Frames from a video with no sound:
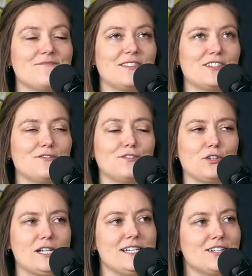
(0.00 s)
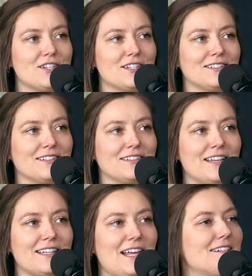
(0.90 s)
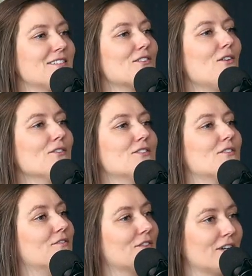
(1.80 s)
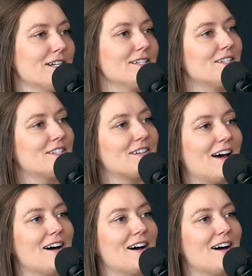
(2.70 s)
Is flourish. Like that's the goal, is to flourish.